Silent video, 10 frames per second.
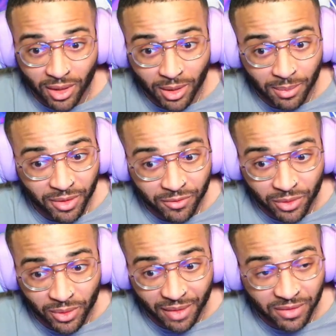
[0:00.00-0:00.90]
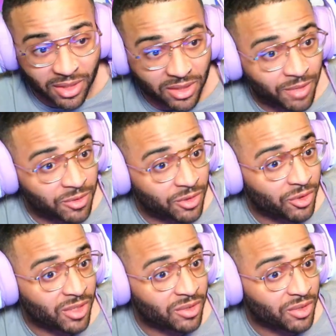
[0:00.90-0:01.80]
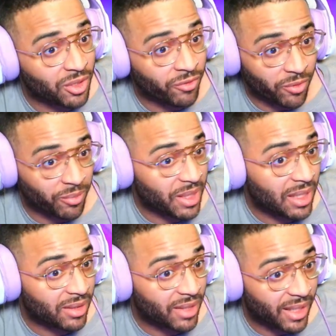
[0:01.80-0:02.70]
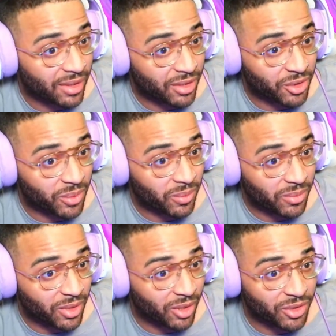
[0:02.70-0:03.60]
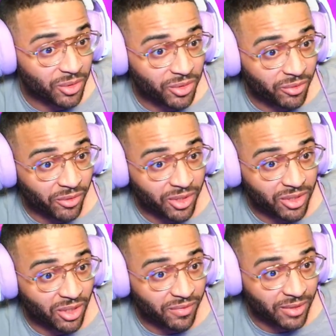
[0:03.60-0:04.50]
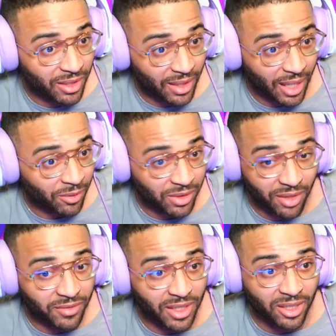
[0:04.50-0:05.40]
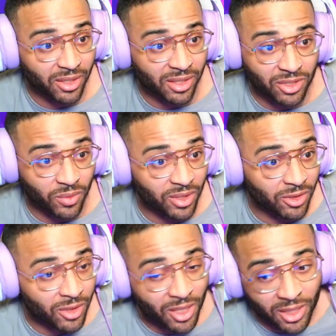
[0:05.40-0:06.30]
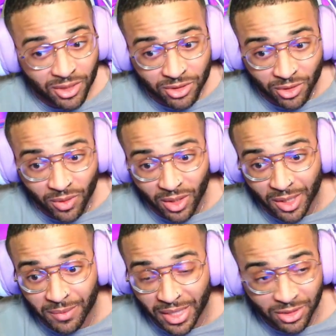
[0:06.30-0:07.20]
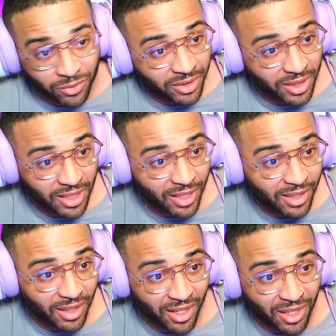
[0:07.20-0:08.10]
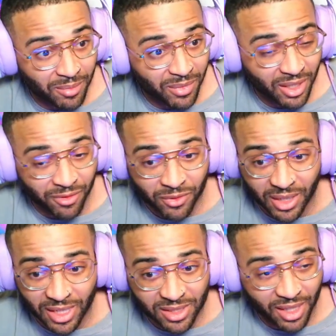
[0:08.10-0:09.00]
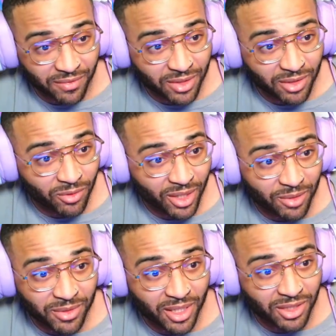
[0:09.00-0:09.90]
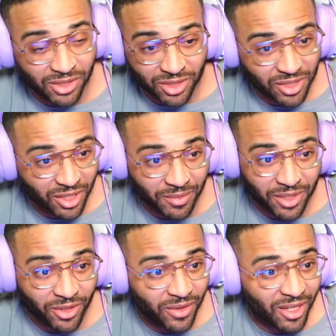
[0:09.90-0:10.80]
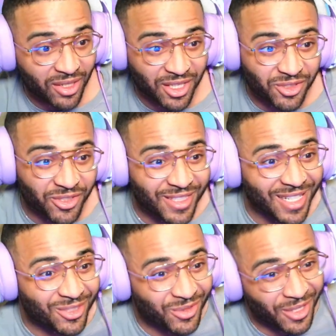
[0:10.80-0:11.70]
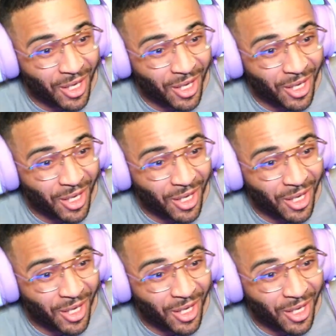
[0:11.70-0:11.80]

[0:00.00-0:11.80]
If you have any tips and tricks for me that you do for yourself, and I would love to hear it as well. So that's really it. If you guys have any recommendations, just let me know, and I'll catch you in the next one.